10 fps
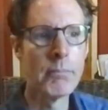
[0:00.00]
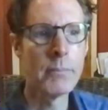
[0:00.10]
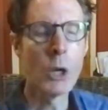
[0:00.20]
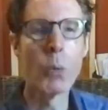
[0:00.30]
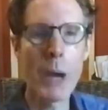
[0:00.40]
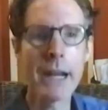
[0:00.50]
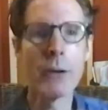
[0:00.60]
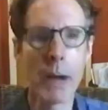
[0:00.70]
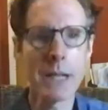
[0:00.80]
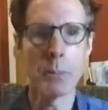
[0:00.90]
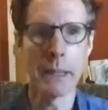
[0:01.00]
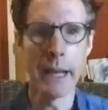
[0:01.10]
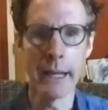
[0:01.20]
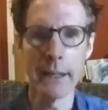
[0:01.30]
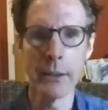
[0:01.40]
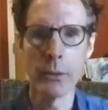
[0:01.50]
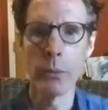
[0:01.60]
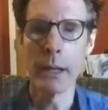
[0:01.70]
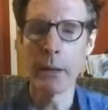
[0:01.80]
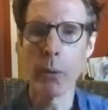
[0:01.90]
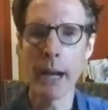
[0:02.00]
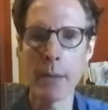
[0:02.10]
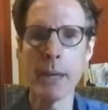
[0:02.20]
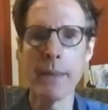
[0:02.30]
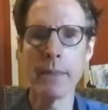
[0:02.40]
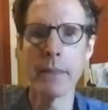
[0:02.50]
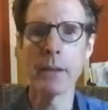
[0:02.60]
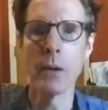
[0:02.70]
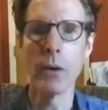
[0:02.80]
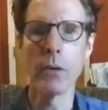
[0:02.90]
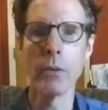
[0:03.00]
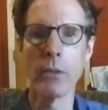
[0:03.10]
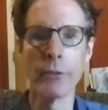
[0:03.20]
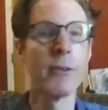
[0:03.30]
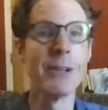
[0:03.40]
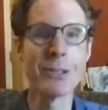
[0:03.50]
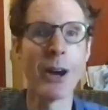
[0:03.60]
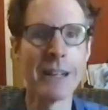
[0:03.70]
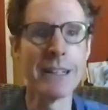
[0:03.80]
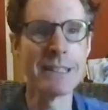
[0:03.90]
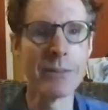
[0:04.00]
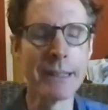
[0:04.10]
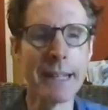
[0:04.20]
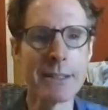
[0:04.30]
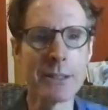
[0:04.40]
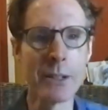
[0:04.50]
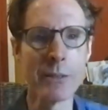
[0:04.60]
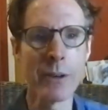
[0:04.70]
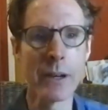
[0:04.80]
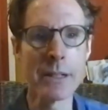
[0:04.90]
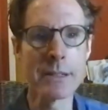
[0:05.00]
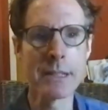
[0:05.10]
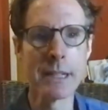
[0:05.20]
know, when I write a play, when I'm in the first audience of a necessary farce,